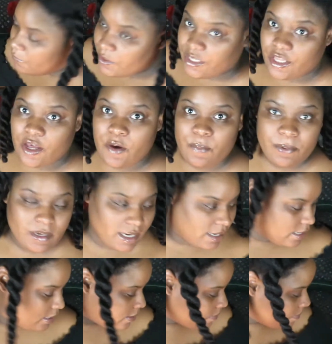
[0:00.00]
When you open it
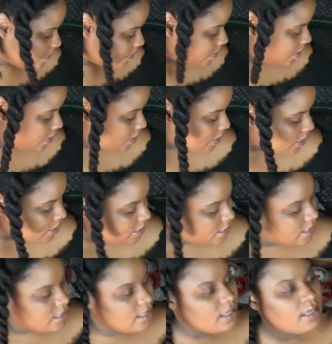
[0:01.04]
up,
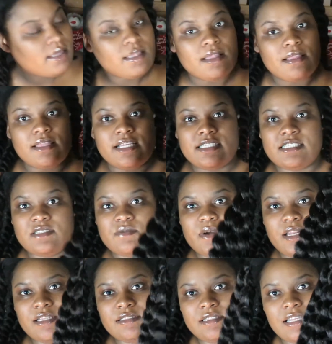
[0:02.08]
this is
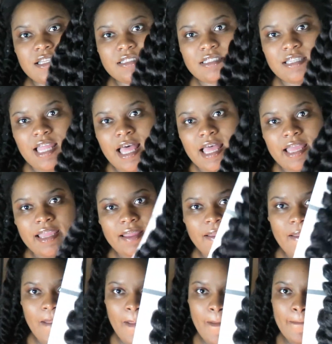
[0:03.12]
what it looks like.
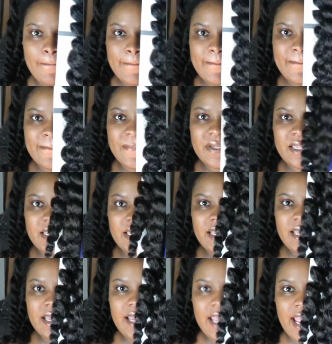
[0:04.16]

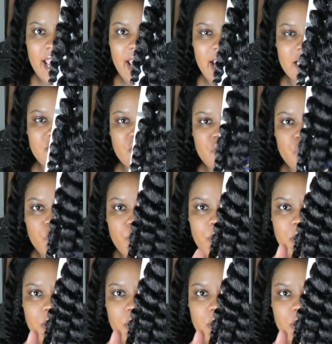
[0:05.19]
It has 2